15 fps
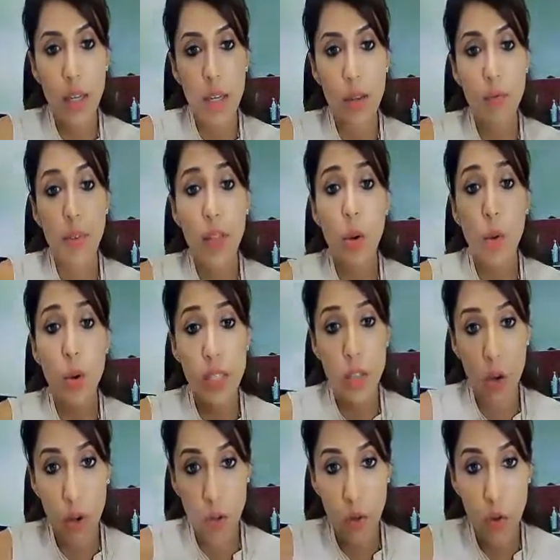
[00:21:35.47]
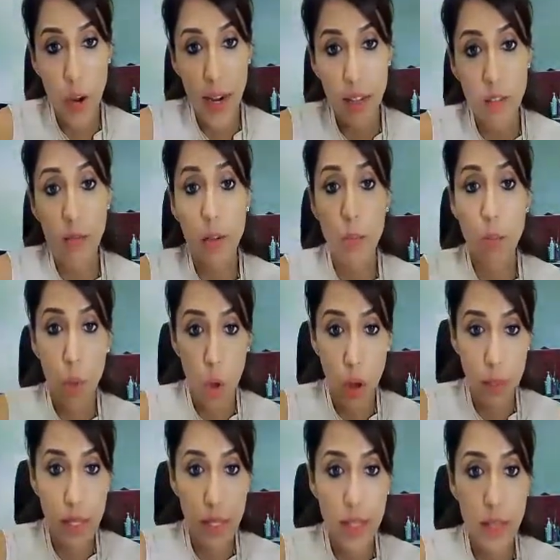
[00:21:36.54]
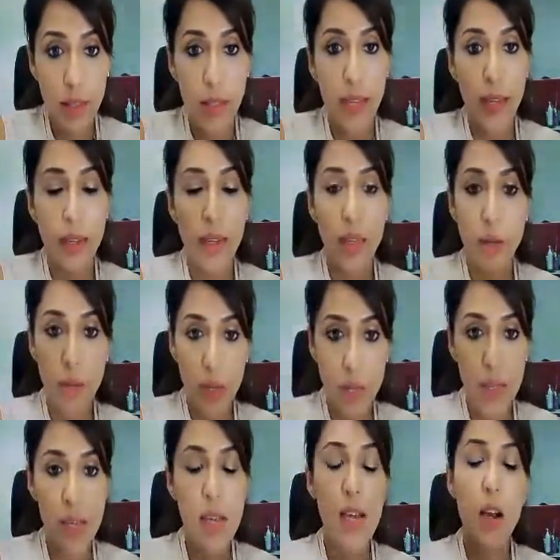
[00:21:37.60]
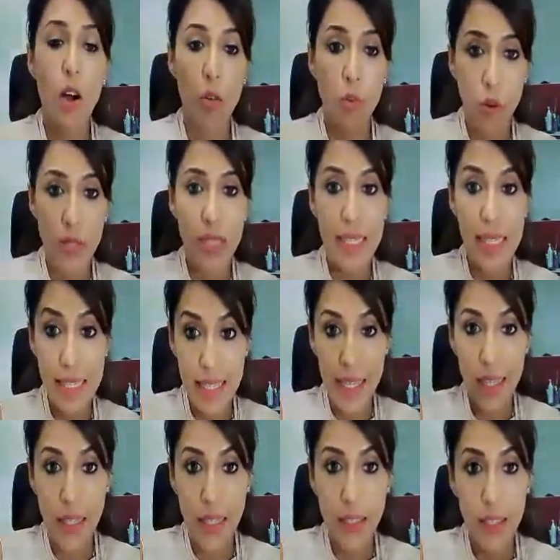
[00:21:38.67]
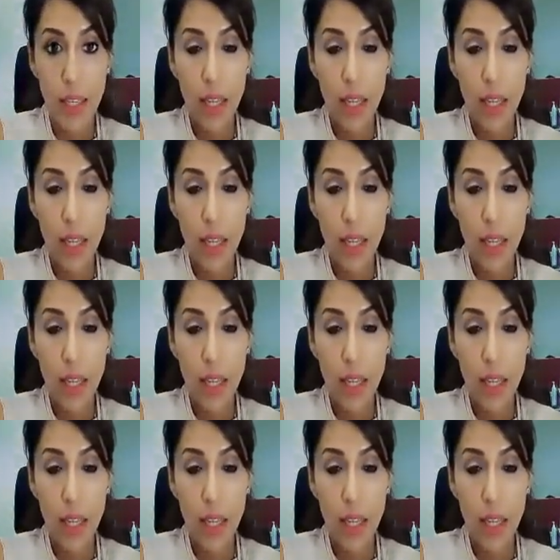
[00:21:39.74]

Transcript: If there was a contract of employment, then it'd be, of course, easier